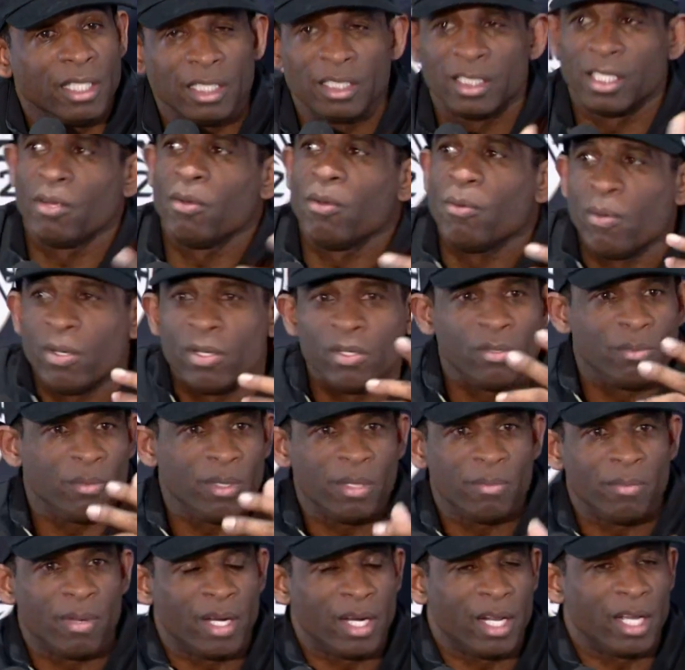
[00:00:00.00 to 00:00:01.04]
They say, "Well, what do you
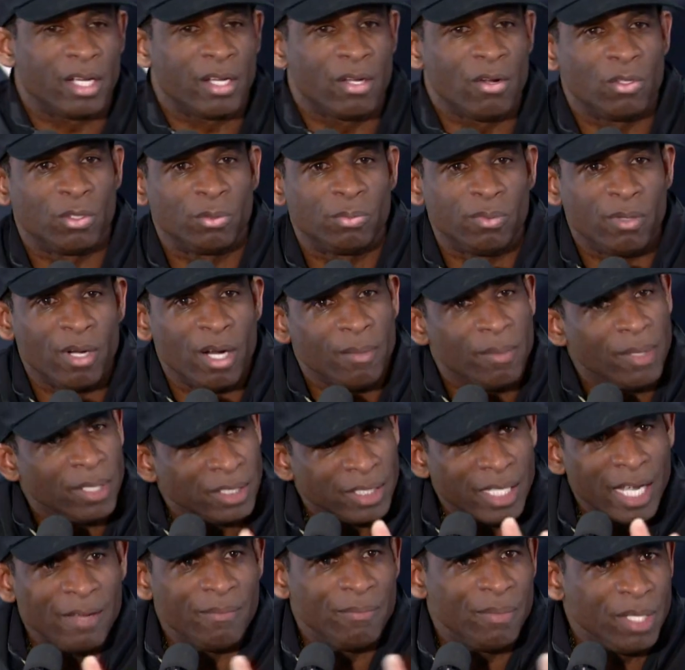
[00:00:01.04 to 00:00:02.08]
mean by that, Coach Prime?" I
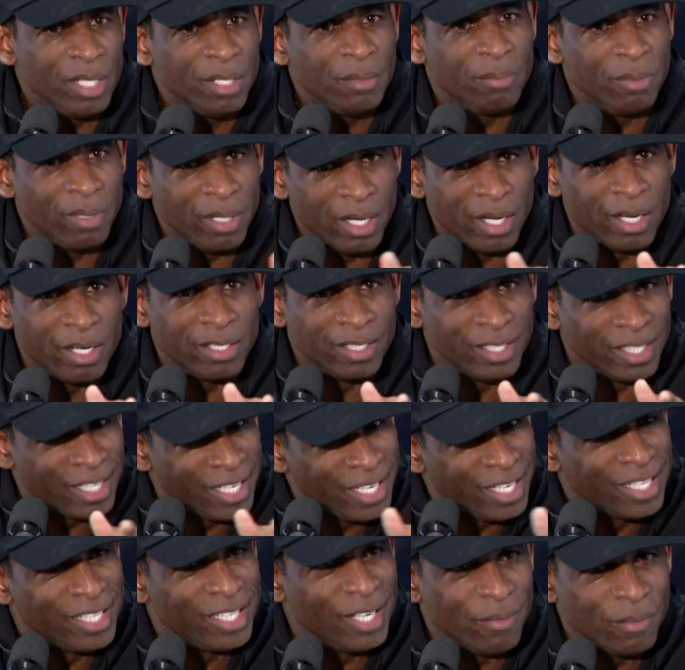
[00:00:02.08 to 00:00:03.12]
said, "I've been the player and the
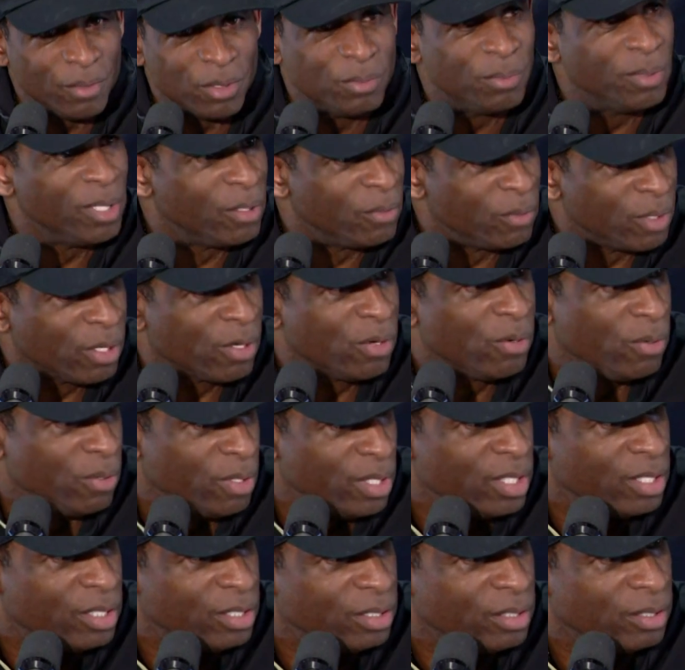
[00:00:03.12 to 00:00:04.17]
kid that was being
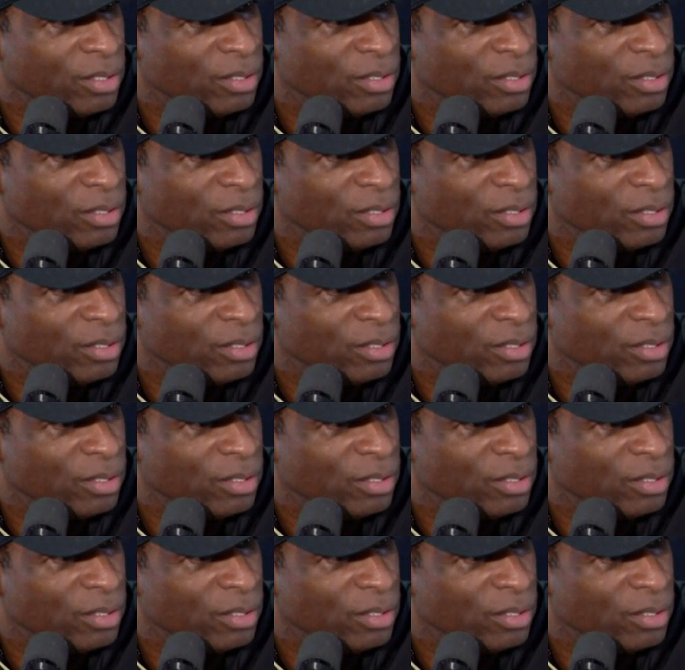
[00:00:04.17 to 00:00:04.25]
recruited."